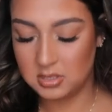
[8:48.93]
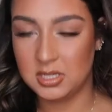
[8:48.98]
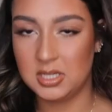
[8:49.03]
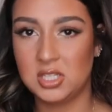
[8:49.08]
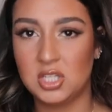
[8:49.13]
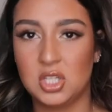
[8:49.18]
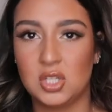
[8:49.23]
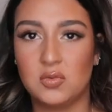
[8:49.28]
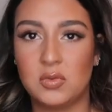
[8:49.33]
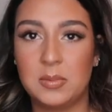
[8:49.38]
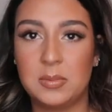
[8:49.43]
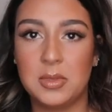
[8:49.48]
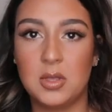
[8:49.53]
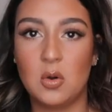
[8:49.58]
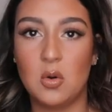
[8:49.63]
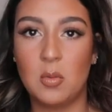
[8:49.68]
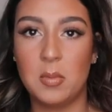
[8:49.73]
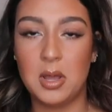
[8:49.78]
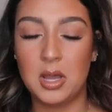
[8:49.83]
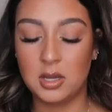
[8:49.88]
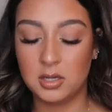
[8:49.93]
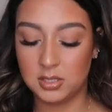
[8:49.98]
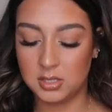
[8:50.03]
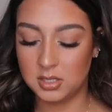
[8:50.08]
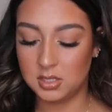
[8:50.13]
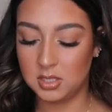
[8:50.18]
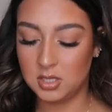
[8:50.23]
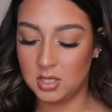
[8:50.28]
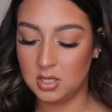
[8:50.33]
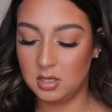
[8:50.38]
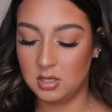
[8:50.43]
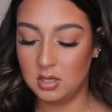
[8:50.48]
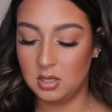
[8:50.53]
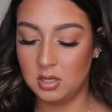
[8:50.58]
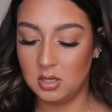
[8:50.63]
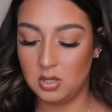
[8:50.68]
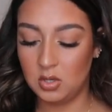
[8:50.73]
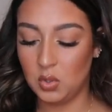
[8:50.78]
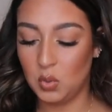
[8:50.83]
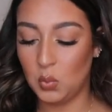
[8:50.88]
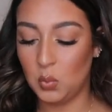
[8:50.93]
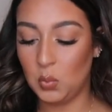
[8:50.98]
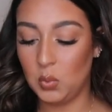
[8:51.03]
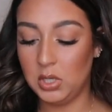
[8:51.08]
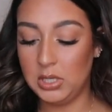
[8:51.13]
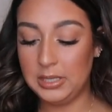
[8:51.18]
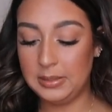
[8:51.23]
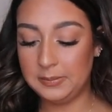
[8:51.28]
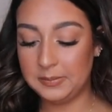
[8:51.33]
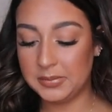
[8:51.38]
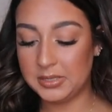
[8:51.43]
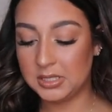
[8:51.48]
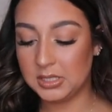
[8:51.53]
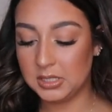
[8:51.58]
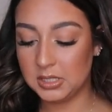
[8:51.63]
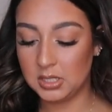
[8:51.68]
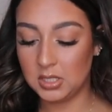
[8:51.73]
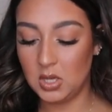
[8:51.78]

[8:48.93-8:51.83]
I just ripped the whole box. Whoops.